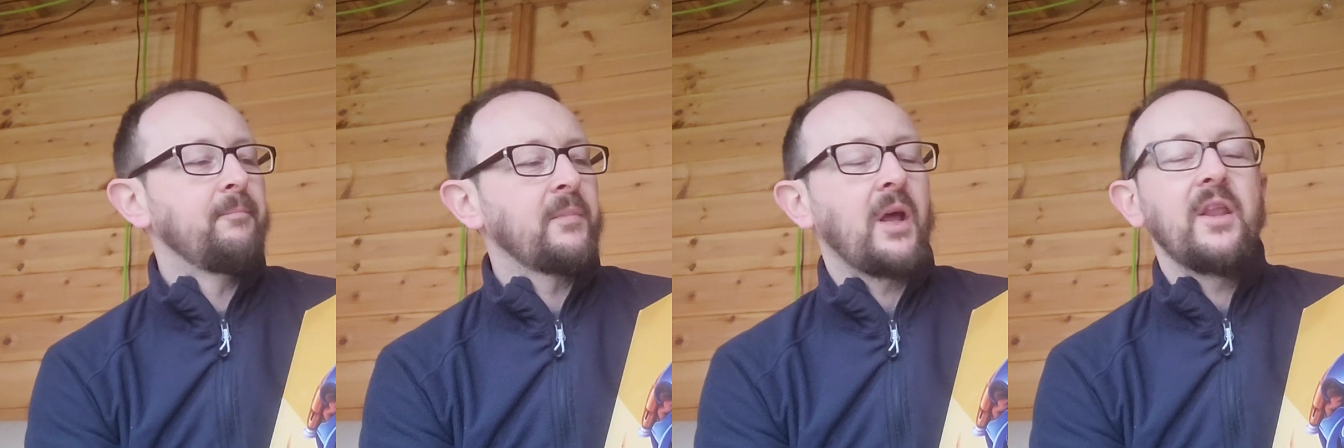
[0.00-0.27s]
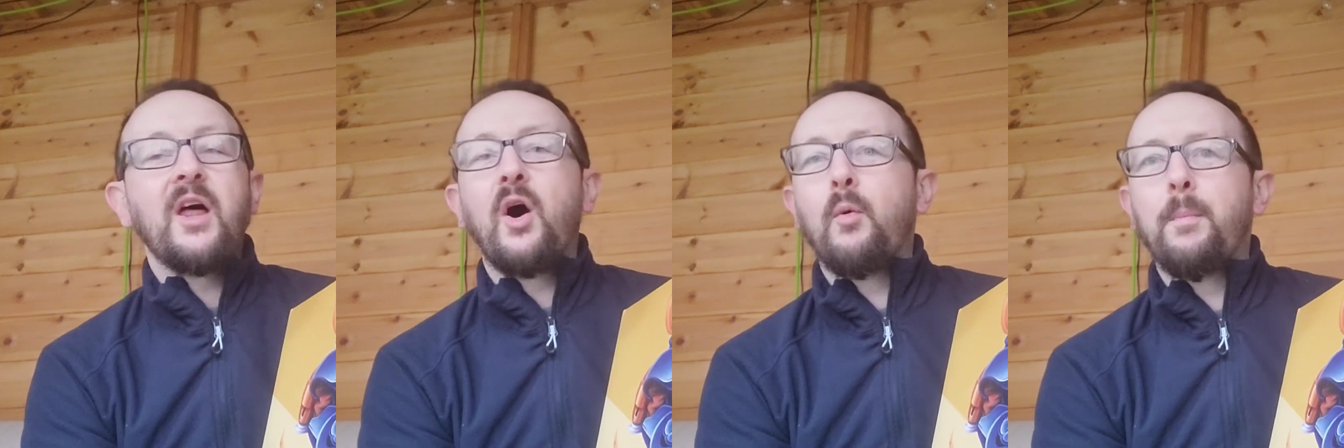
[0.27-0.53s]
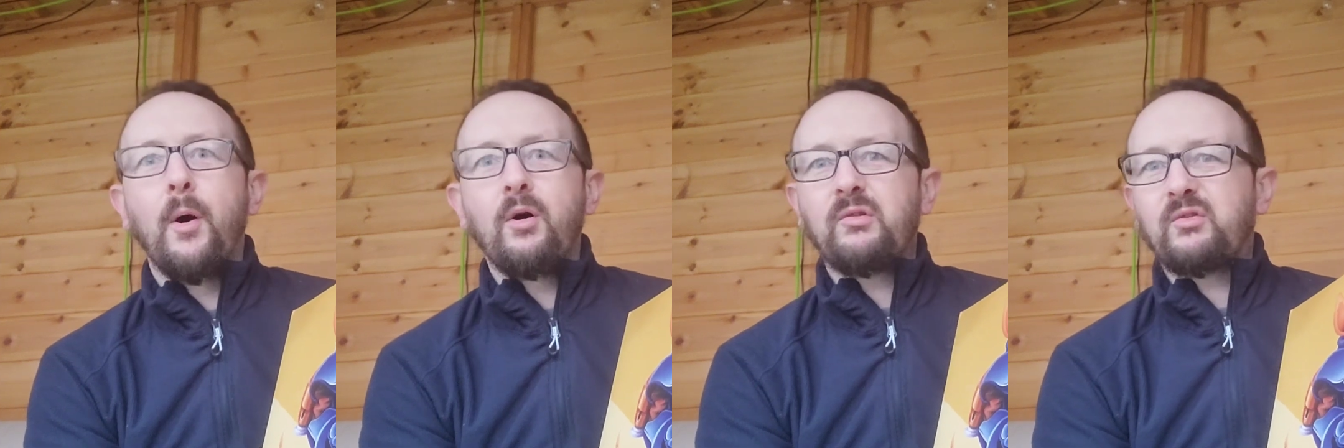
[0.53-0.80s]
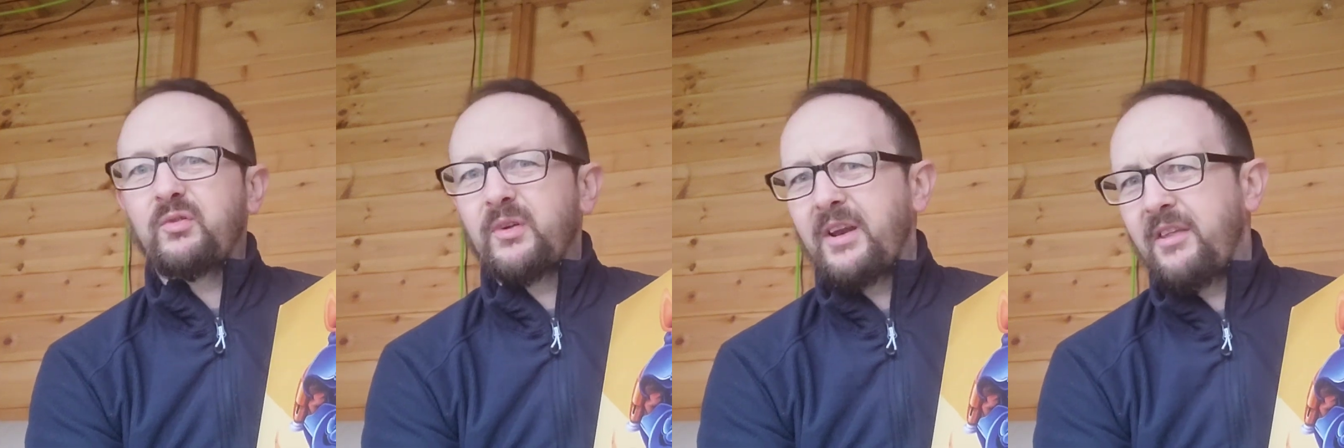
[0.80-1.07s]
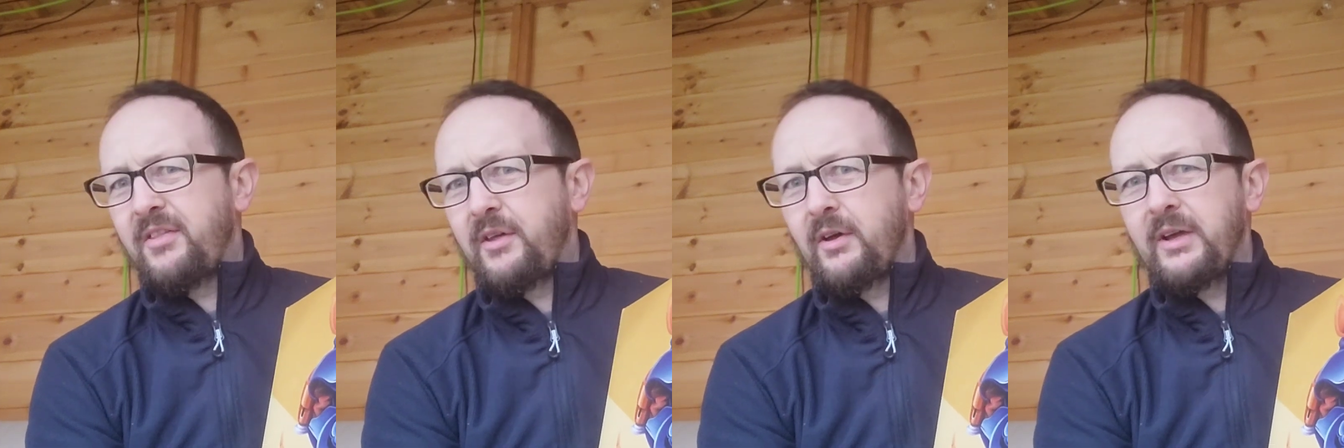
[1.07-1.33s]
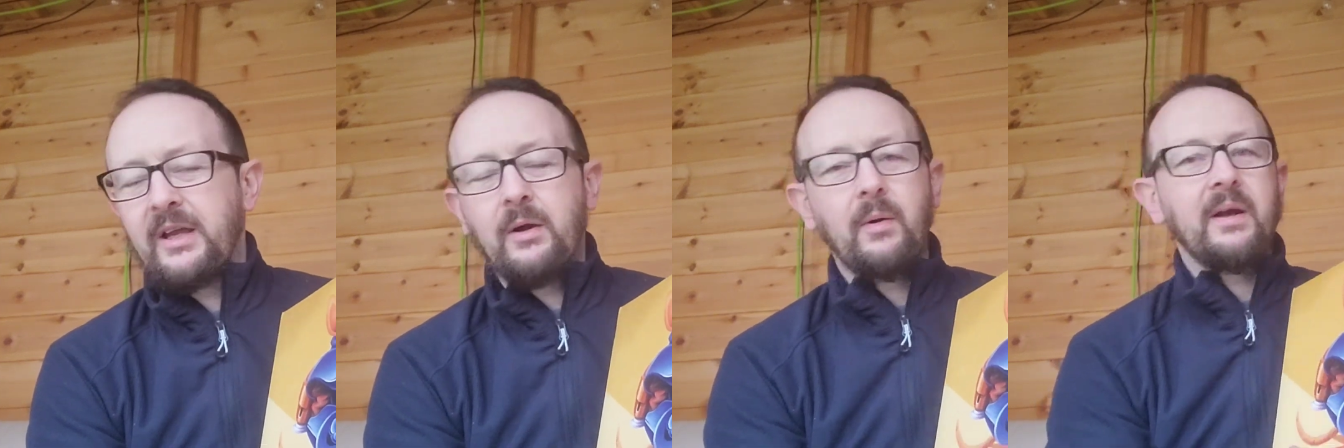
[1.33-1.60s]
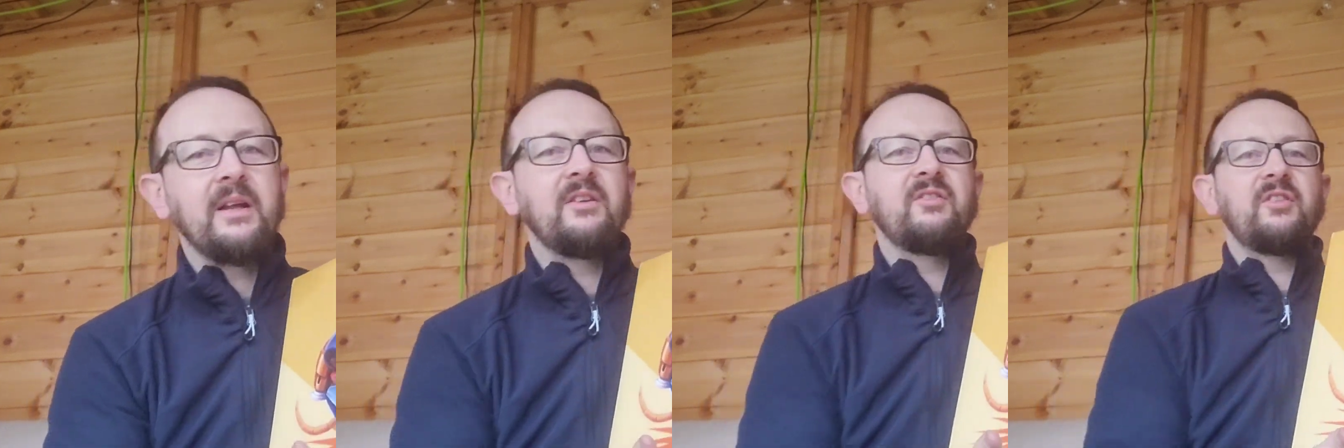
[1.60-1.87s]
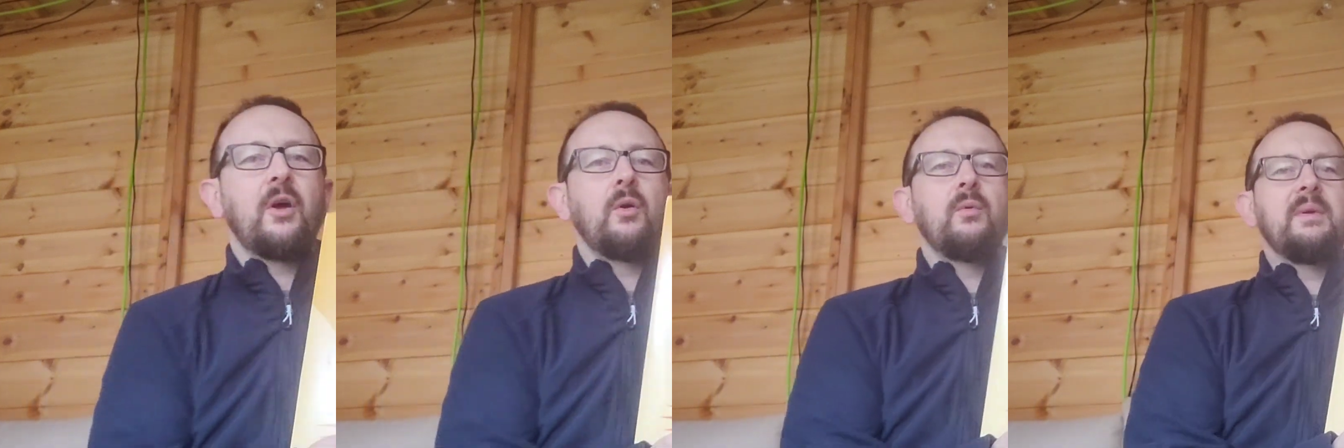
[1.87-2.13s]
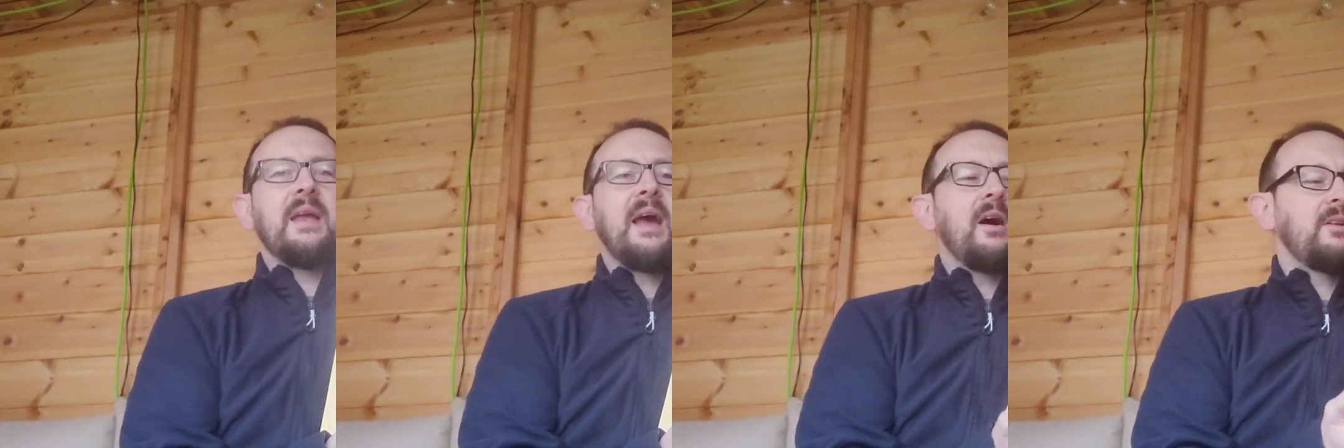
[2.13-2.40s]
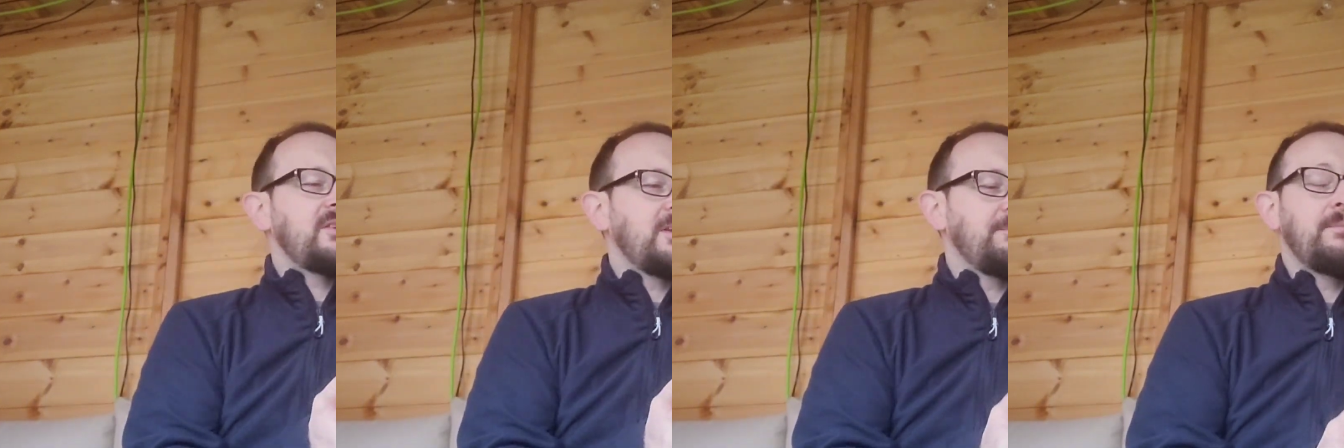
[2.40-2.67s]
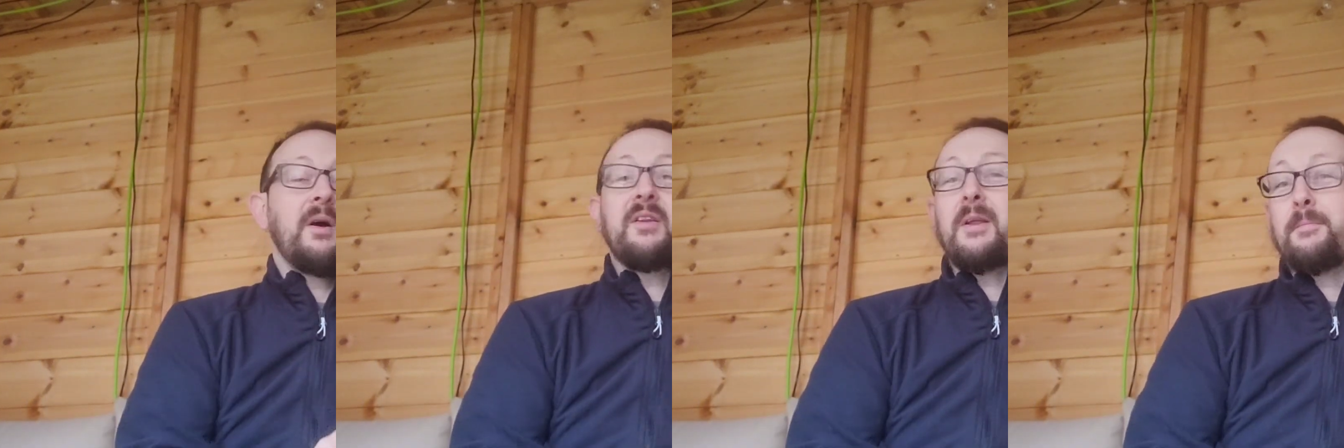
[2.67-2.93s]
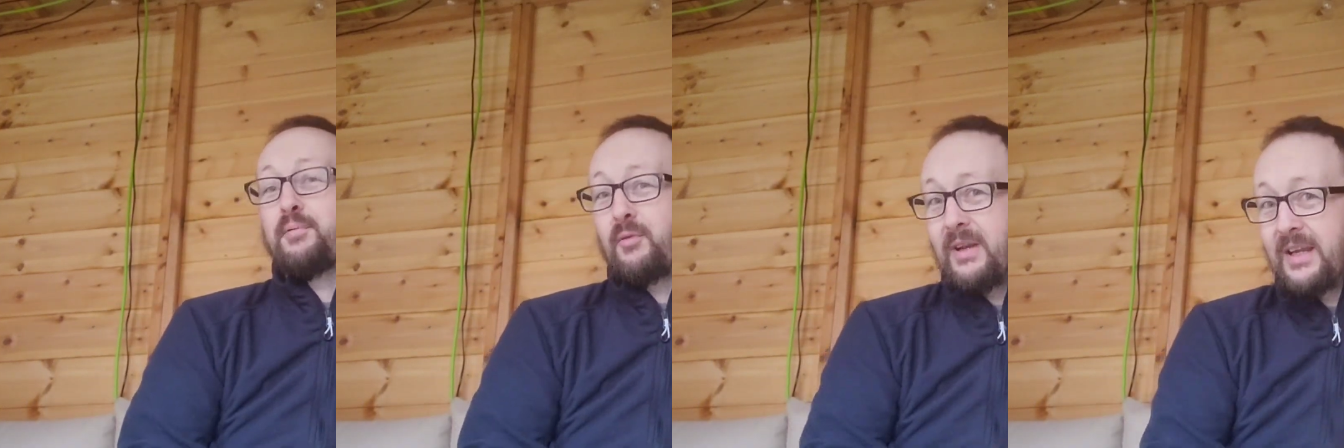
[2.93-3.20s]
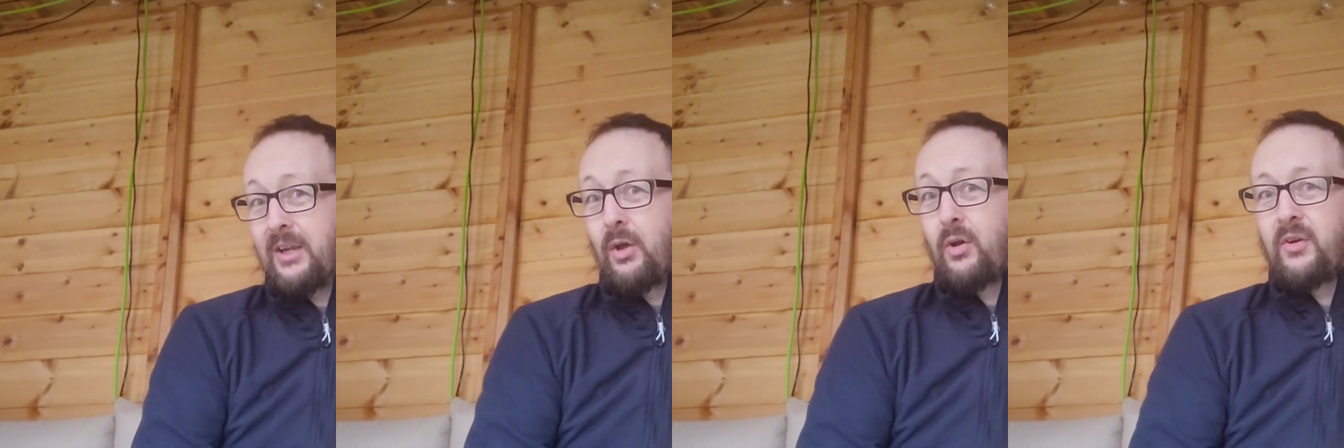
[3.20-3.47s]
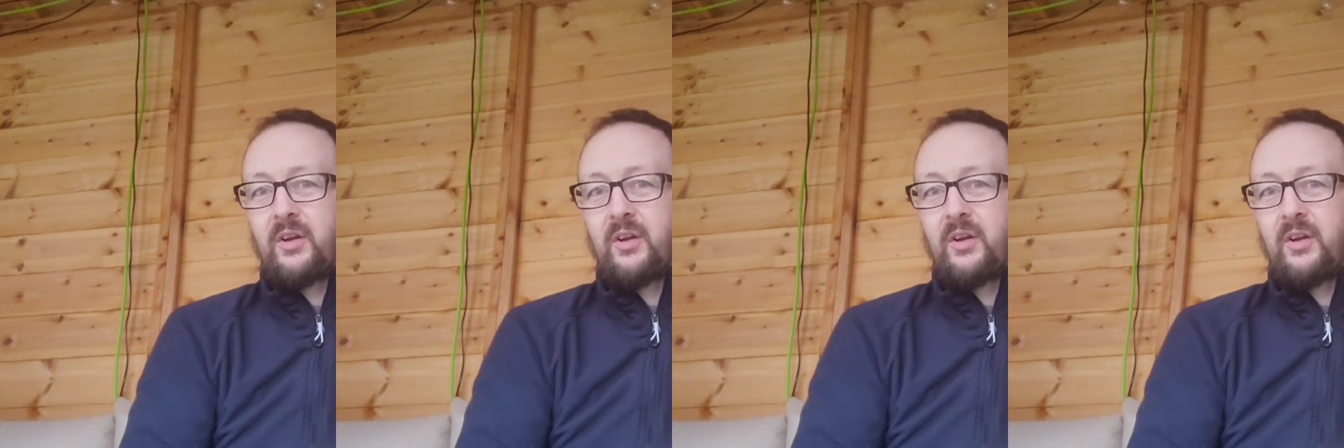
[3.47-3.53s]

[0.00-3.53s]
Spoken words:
And the whole box was only 30 quid. So yeah, I did pretty good.